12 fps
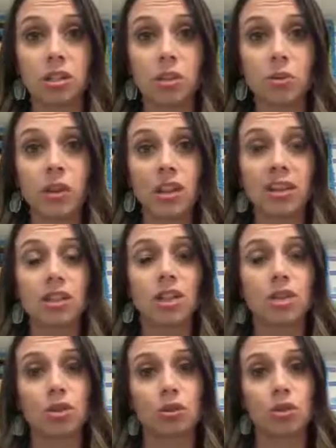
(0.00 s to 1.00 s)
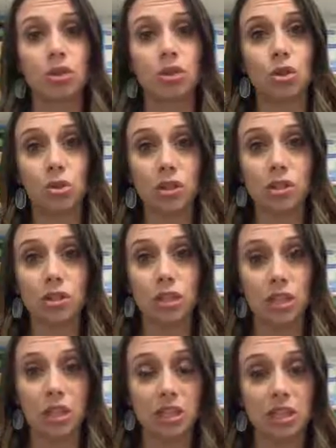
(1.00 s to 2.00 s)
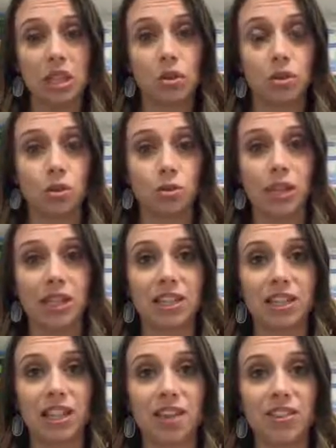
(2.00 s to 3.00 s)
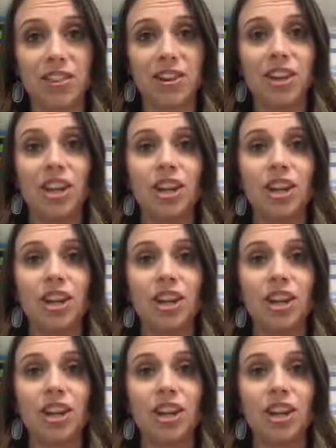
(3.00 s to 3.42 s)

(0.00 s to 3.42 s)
doing it to the students and the teacher doing it together